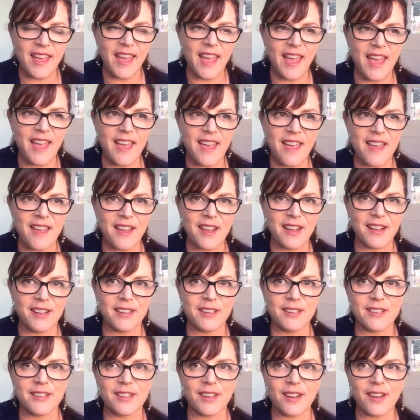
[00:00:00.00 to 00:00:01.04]

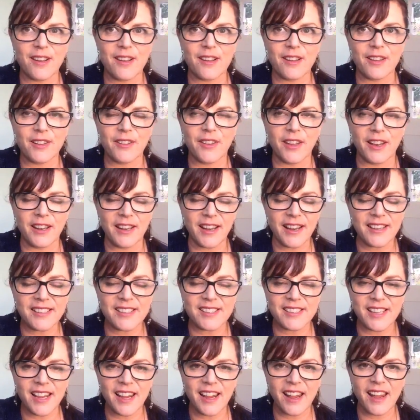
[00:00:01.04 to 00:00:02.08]
and the next
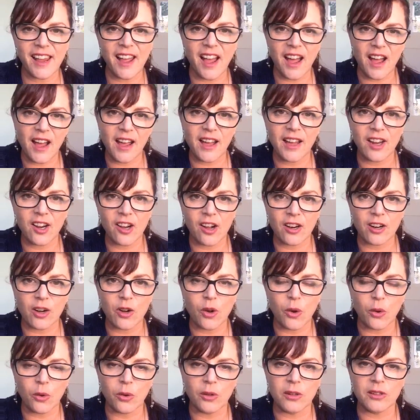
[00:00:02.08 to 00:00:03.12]
day I got a
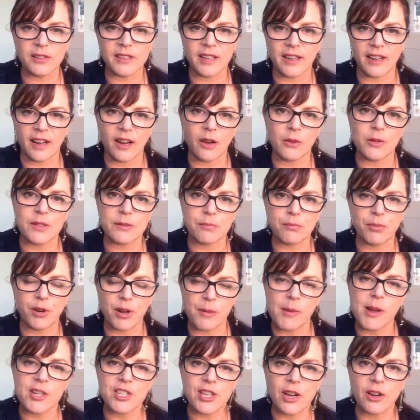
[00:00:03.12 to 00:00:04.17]
cold and I was pretty
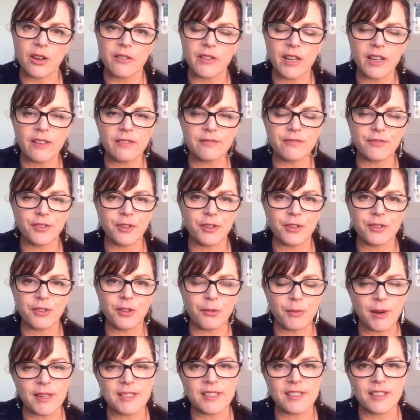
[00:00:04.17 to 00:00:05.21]
much out of it for the
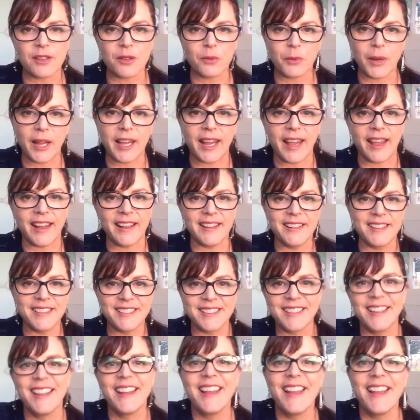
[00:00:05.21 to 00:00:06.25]
rest of the weekend.